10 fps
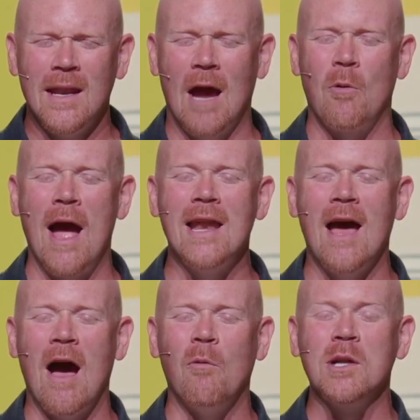Now, right
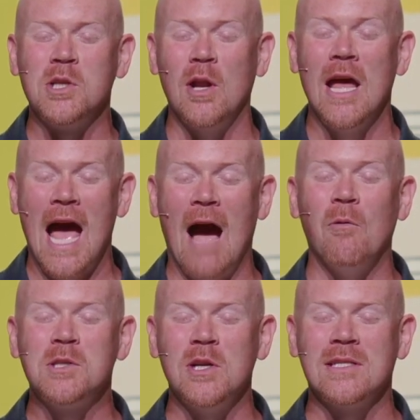now, I want you to, I
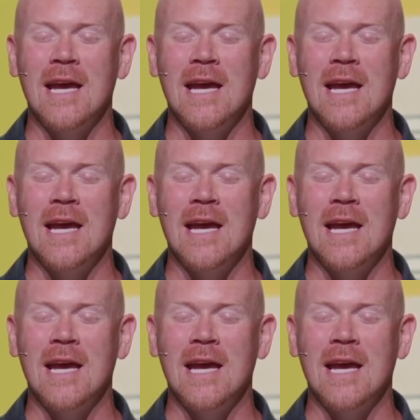want you to